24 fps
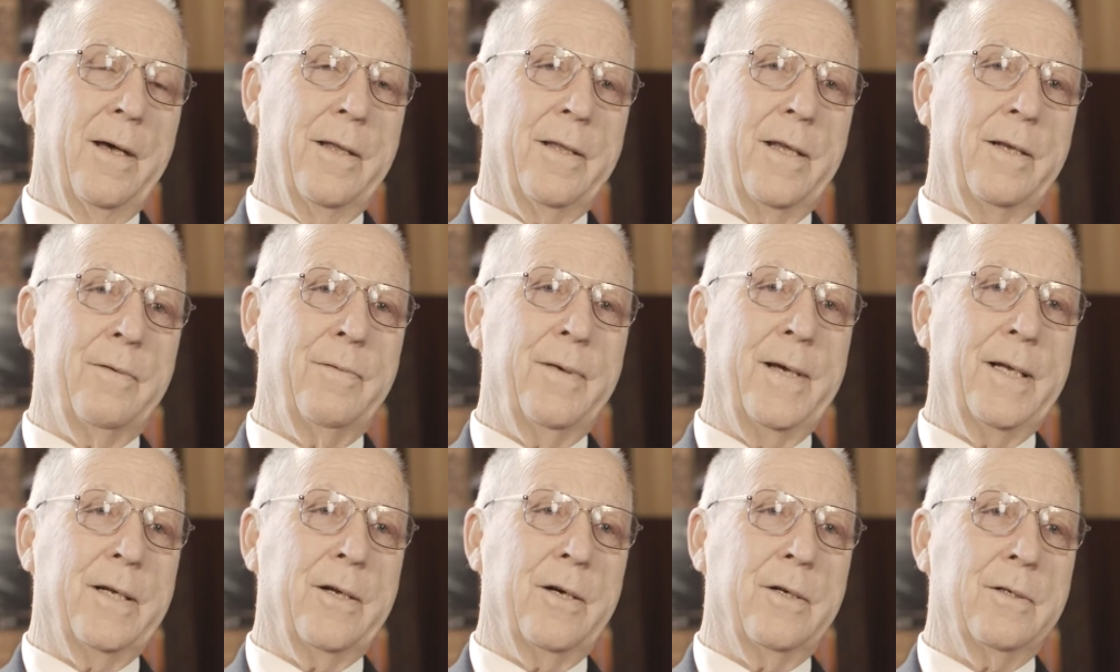They'd
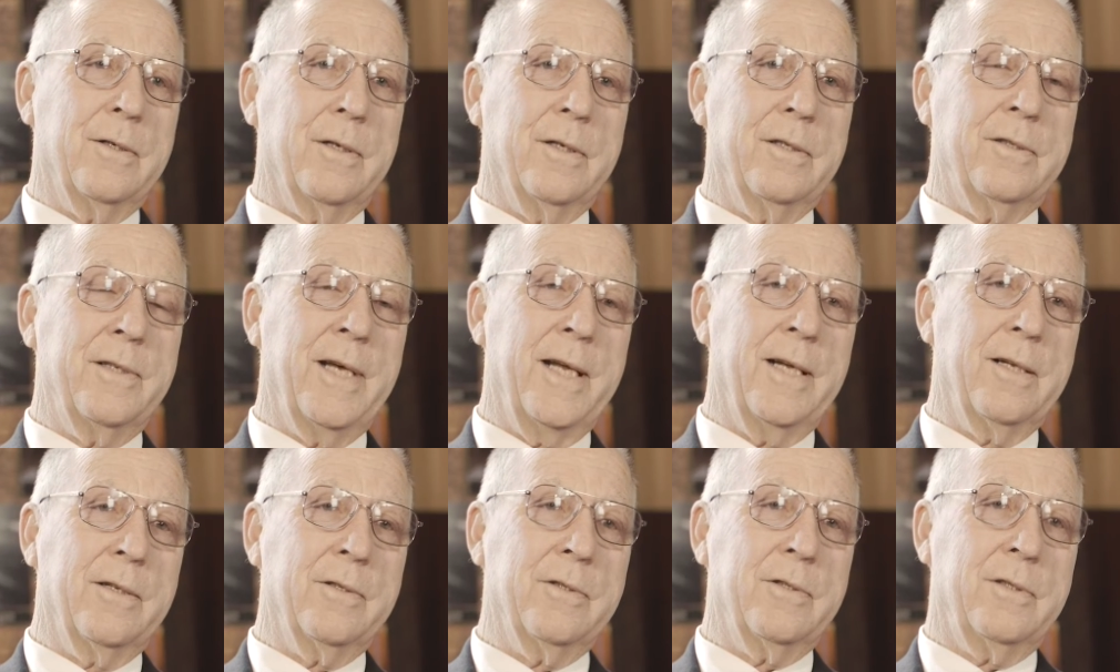found a whole lot of
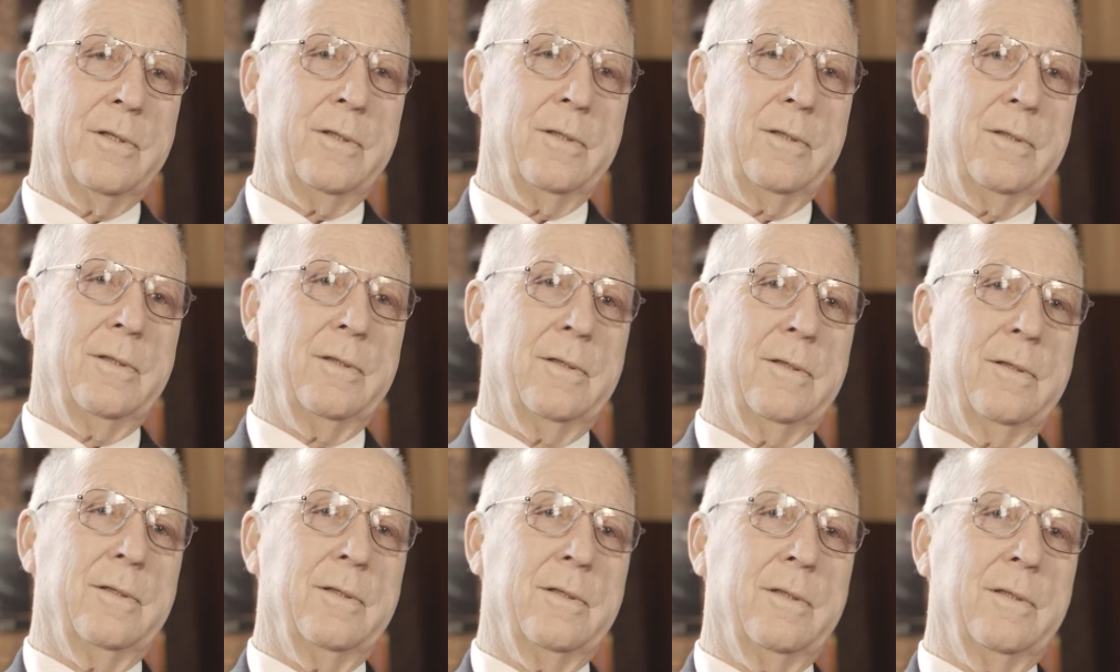tunnels
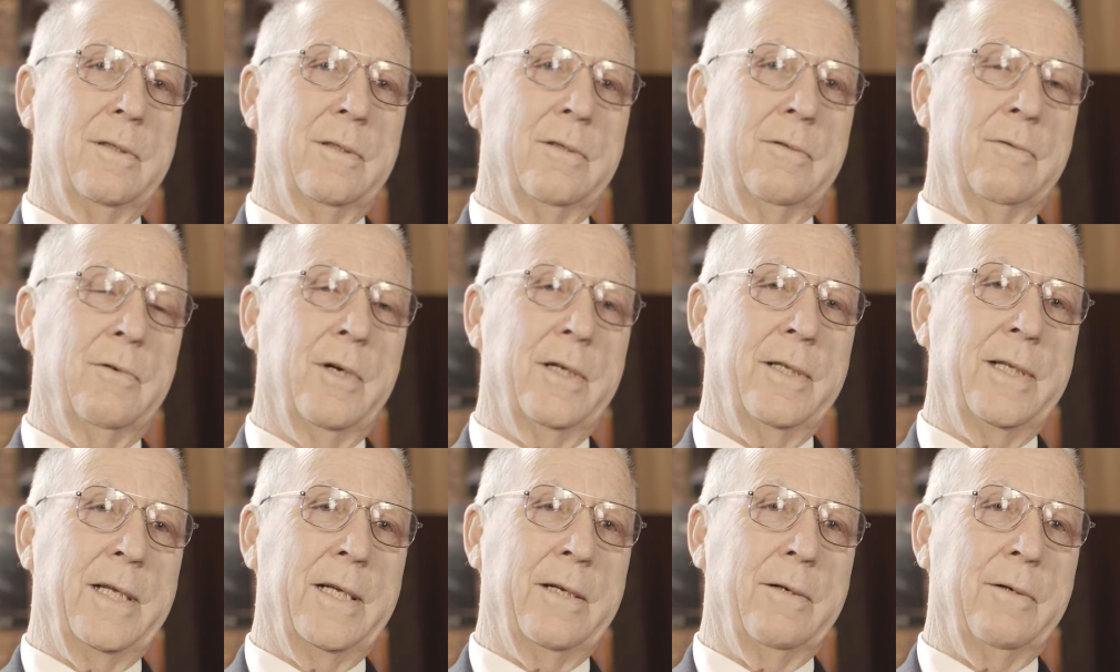
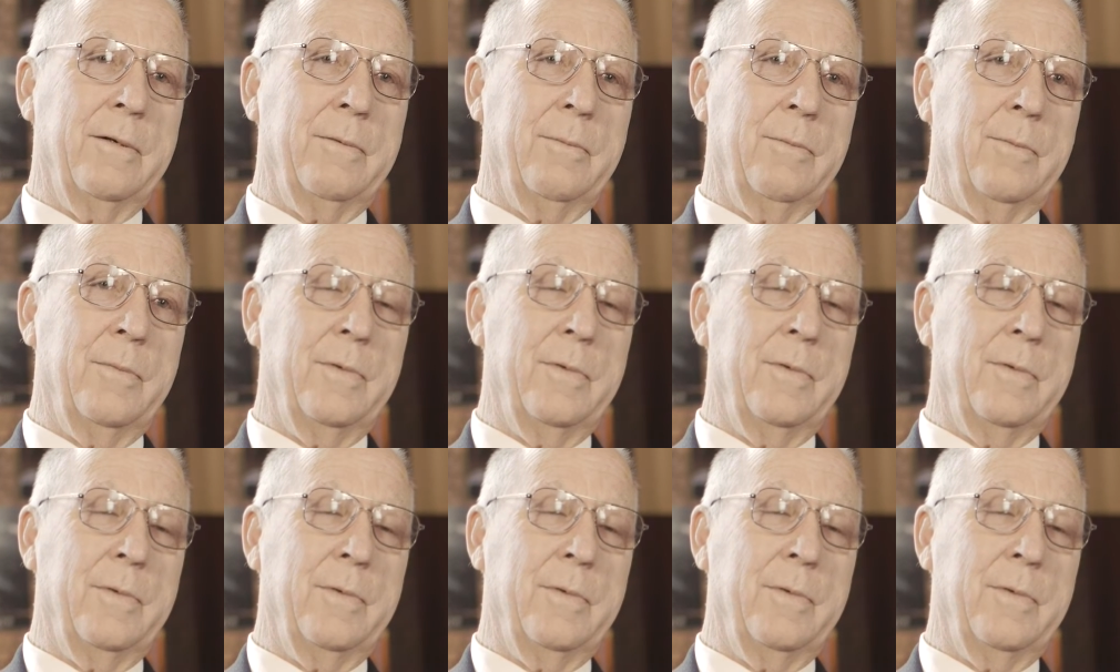right there